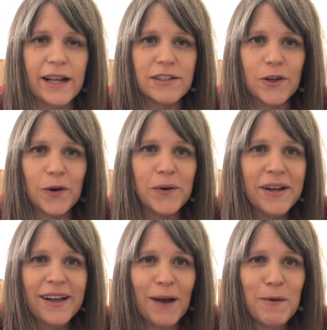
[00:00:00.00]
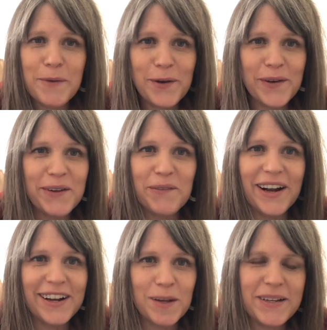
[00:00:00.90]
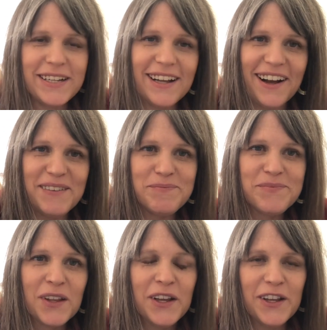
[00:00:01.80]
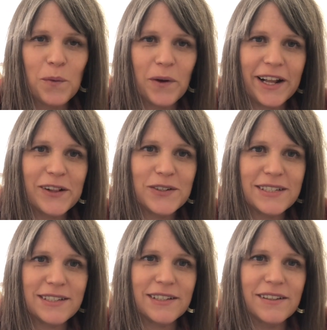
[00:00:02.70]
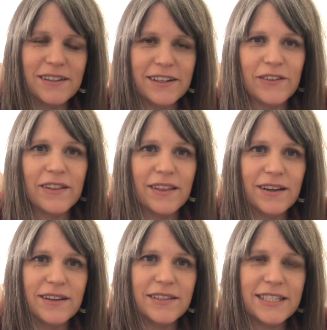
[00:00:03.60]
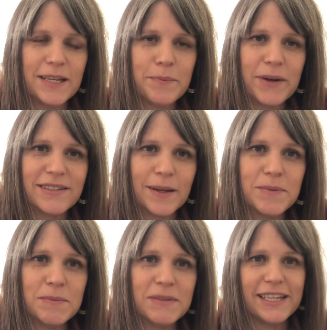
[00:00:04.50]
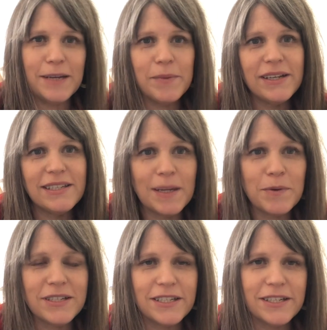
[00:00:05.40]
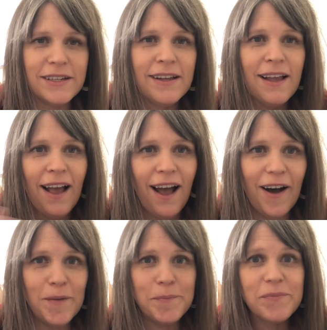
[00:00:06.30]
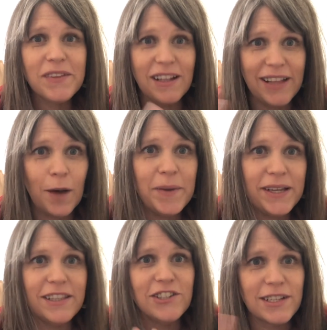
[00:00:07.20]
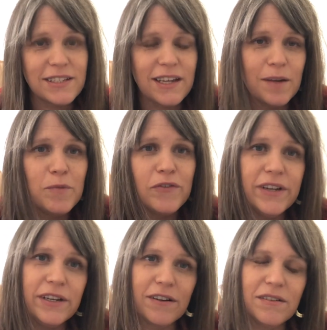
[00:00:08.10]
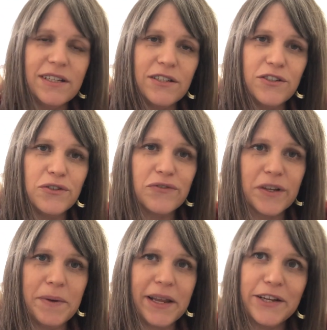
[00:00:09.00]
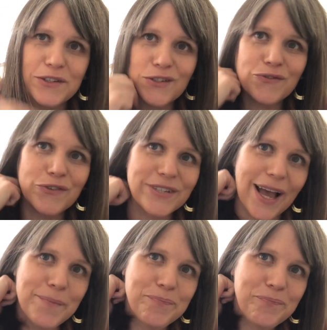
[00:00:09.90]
And so I won't be going anywhere. It'll be working closely until the team picks up some steam and is able to allow me the chance to kind of move into communications full time.